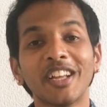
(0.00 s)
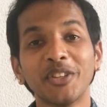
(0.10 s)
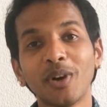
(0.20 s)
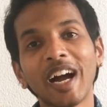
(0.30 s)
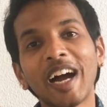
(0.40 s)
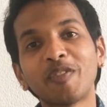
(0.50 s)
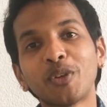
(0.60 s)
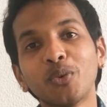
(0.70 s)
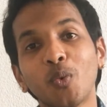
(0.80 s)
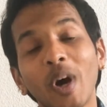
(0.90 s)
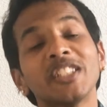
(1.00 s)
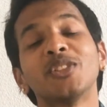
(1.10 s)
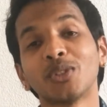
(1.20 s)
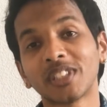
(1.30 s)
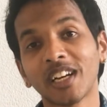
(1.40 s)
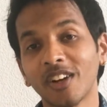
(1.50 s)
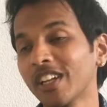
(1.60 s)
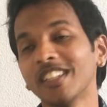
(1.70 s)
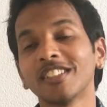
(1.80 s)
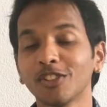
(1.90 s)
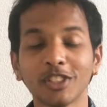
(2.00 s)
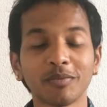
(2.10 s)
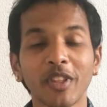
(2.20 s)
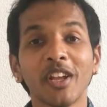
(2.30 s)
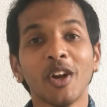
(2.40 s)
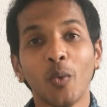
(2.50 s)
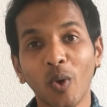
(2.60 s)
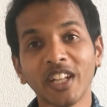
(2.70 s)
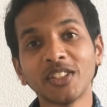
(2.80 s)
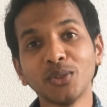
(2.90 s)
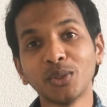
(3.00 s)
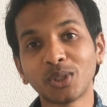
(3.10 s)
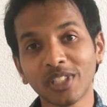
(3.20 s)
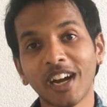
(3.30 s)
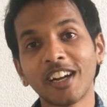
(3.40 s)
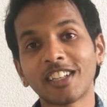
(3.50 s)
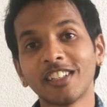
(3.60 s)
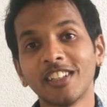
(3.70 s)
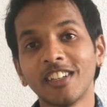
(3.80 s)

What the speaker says: You have to, once you start, okay, listen to this. Once you start